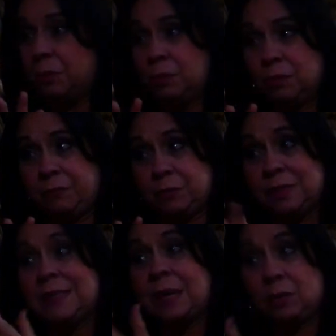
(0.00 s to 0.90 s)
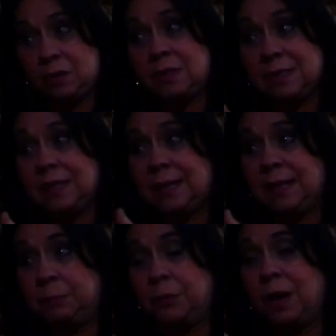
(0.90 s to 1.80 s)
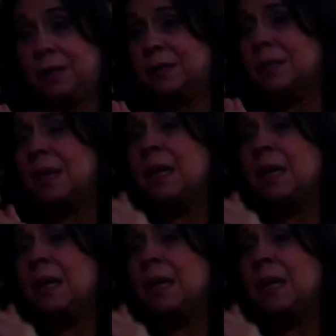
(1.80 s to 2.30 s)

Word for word: beautiful seats that Hudson Scenic had brought us mm